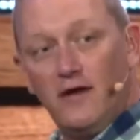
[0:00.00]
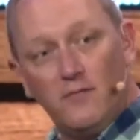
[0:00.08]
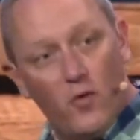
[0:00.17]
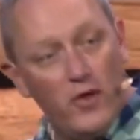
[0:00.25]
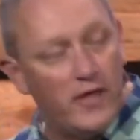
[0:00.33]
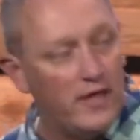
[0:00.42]
but
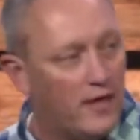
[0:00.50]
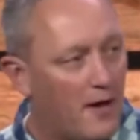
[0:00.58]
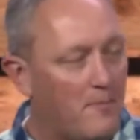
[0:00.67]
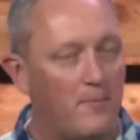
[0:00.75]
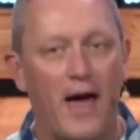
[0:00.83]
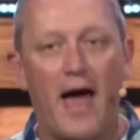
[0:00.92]
we can
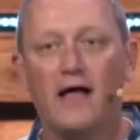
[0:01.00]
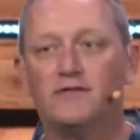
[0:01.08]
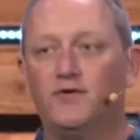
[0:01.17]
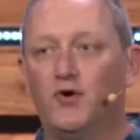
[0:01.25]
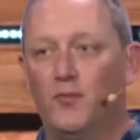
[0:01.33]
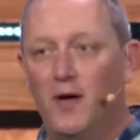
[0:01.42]
come back
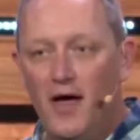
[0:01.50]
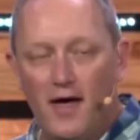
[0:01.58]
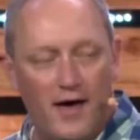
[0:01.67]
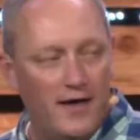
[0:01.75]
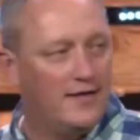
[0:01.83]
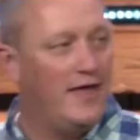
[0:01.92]
to him
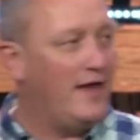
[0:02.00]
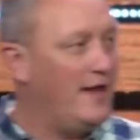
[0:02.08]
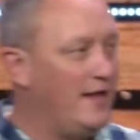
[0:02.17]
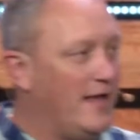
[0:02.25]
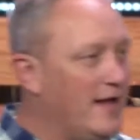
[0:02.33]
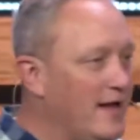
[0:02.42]
again and
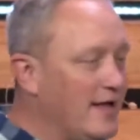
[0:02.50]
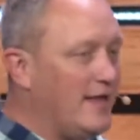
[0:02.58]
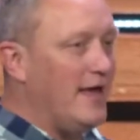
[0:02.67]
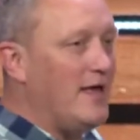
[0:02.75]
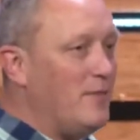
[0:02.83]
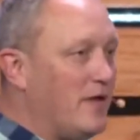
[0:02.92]
again and again,